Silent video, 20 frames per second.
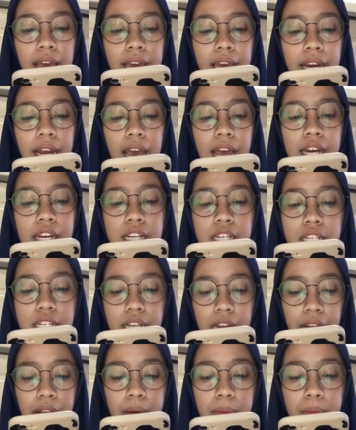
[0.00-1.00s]
In
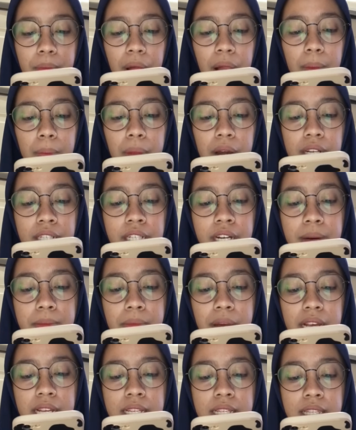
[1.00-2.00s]
addition, palpation
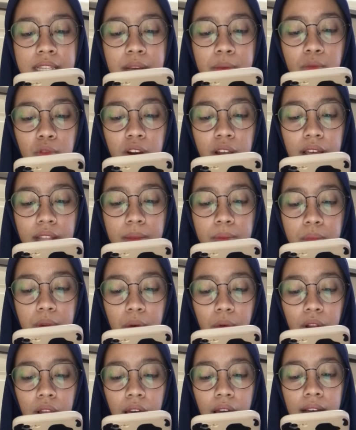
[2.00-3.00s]
may stimulate
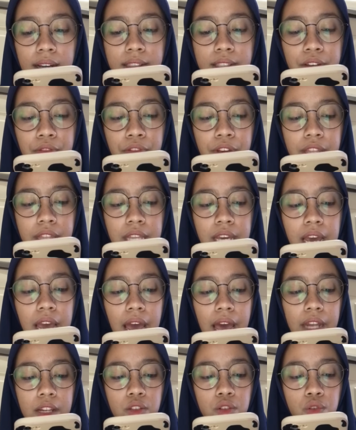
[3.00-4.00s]
bowel activity
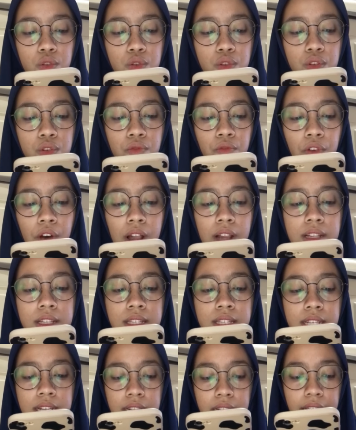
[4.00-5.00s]
and thus
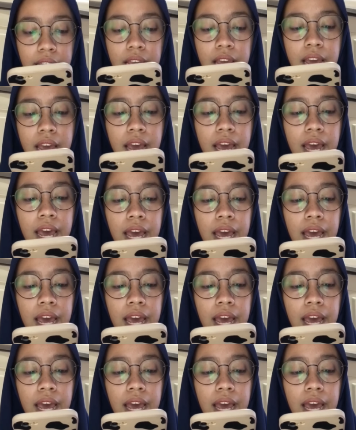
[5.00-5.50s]
facilitate